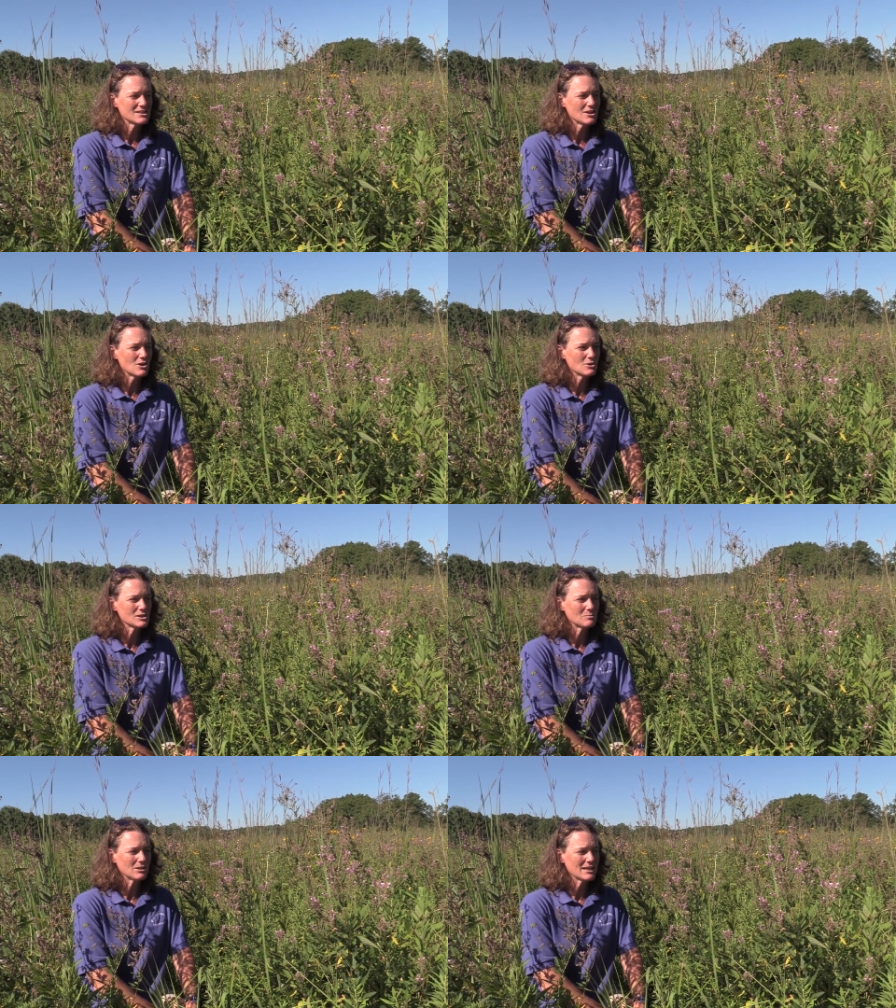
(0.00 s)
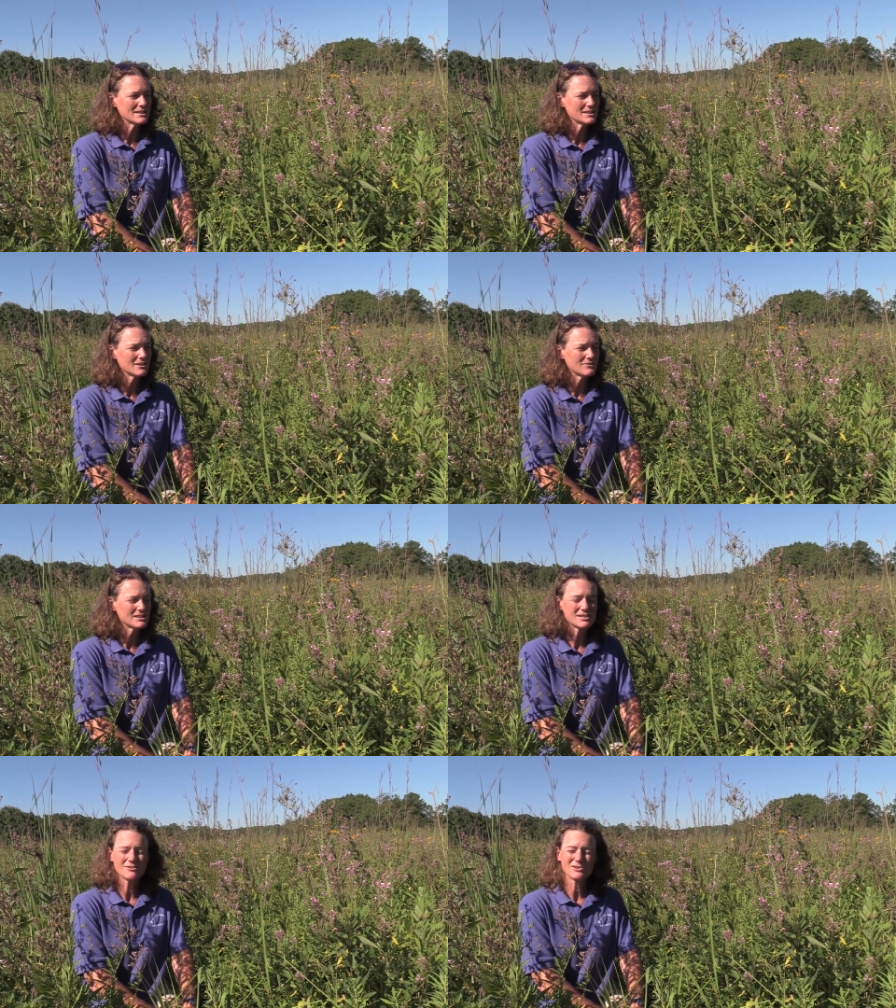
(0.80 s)
the host plant of the
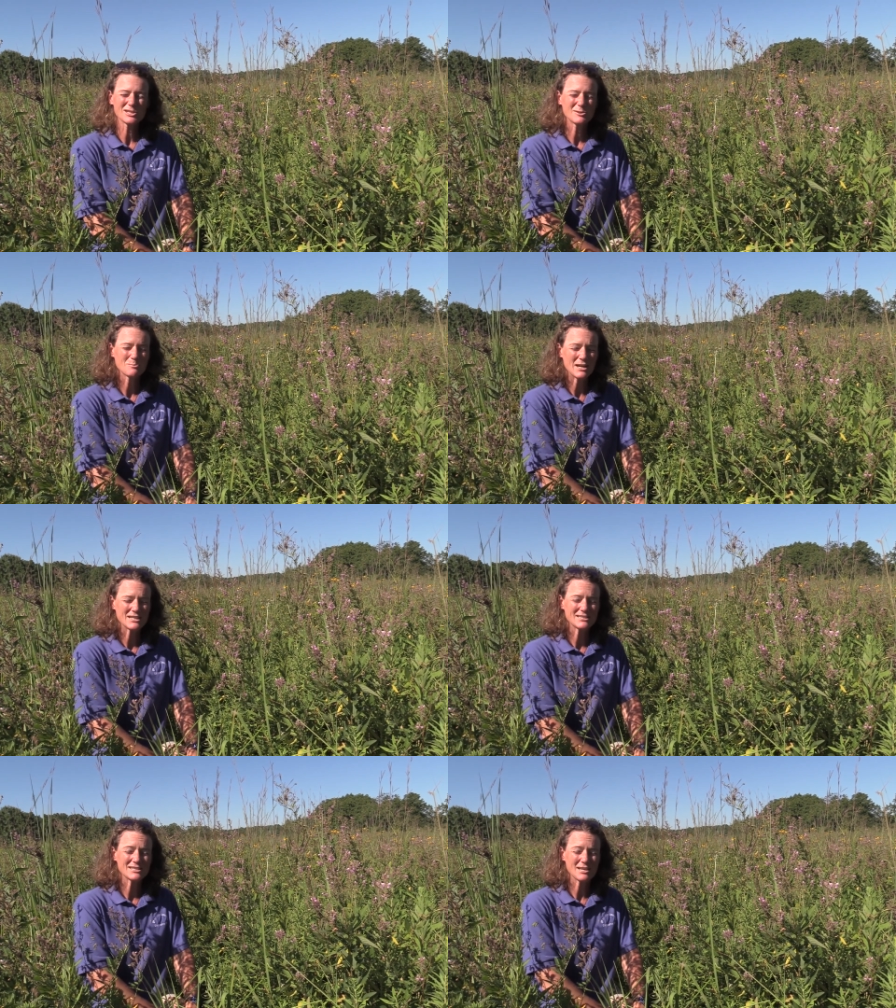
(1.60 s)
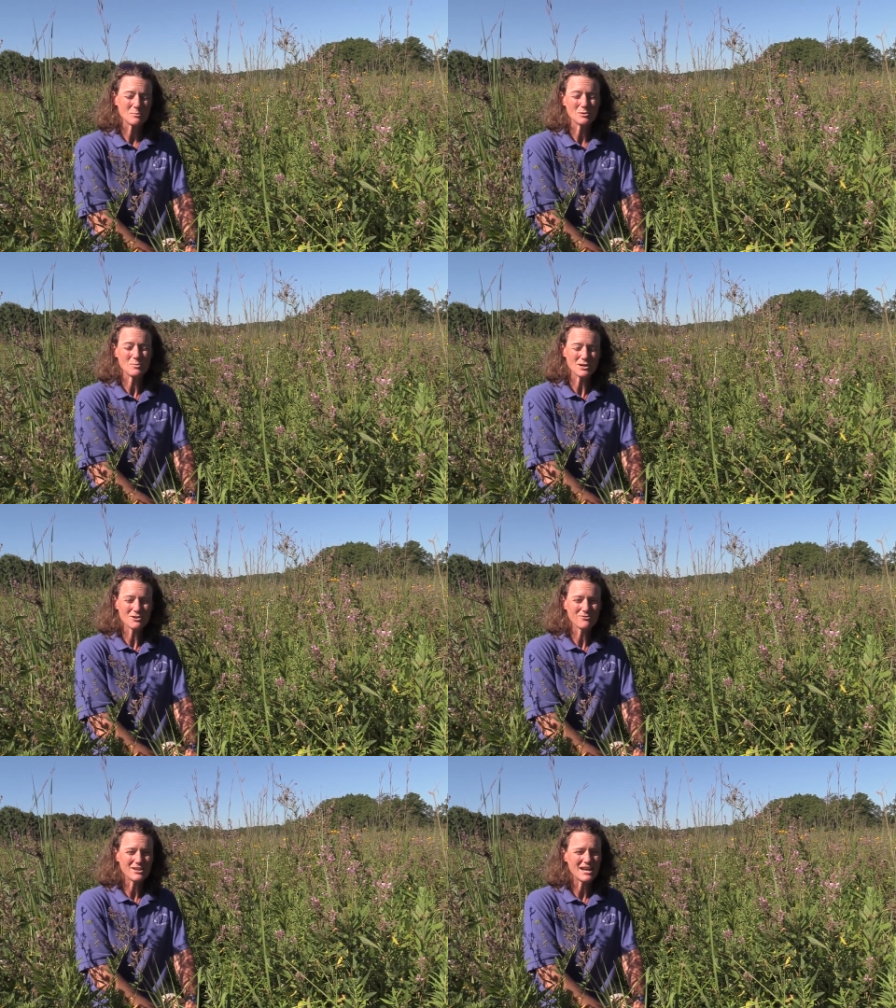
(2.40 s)
silvered spotted skipper
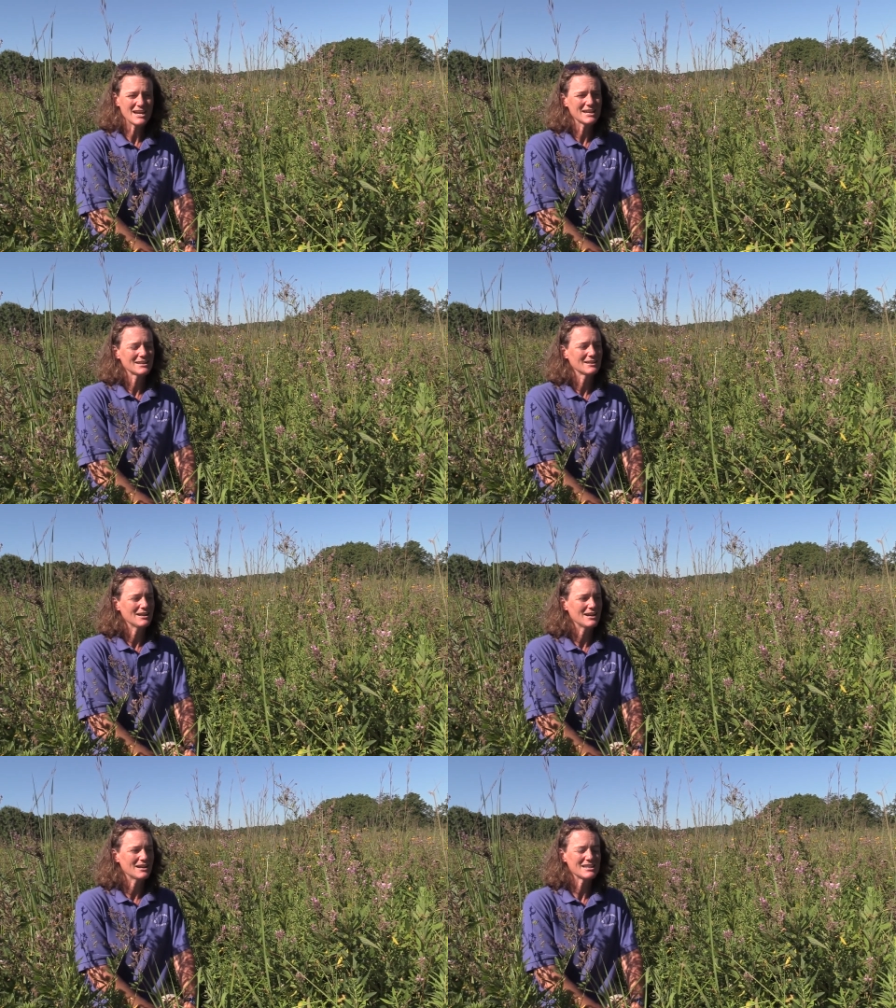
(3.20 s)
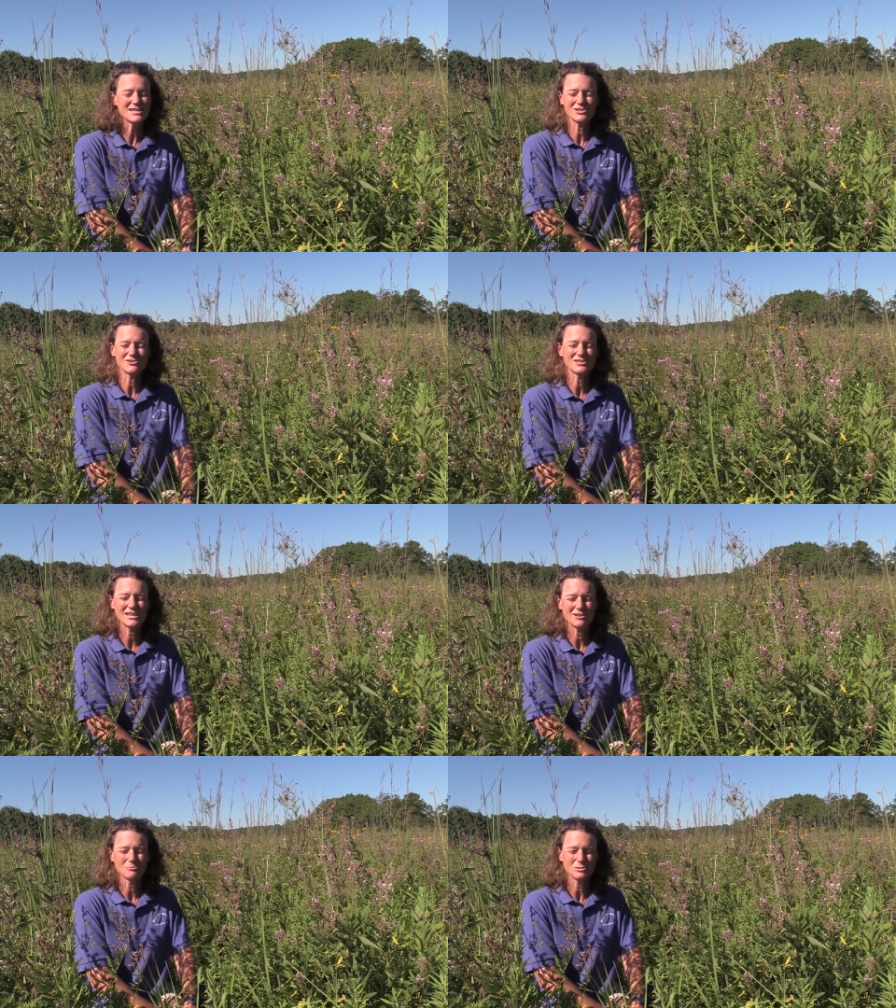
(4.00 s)
butterfly, uh,
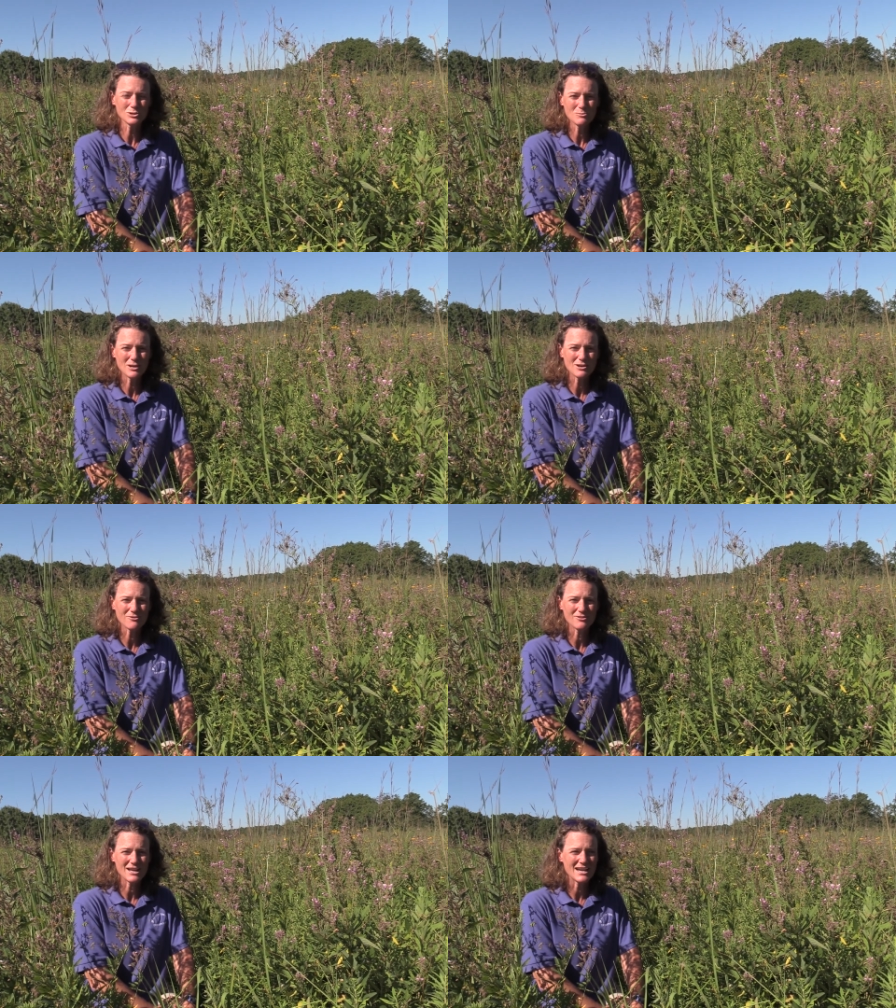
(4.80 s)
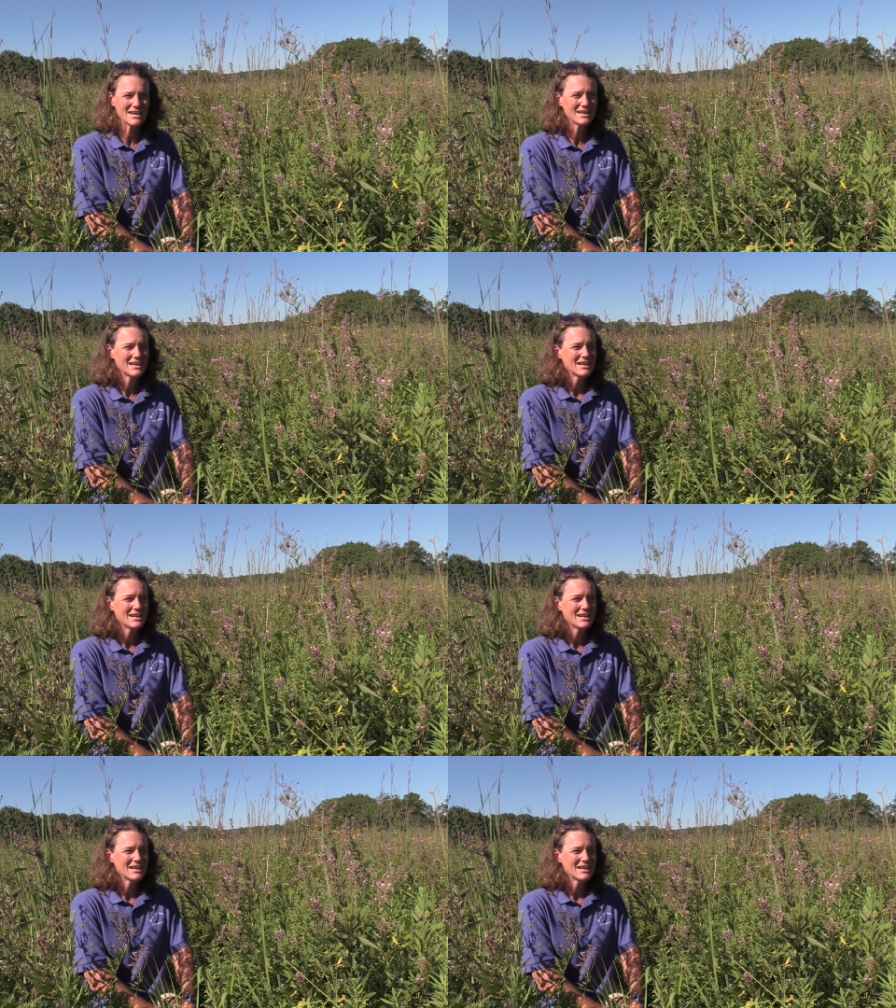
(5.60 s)
eastern-tailed blue butterfly,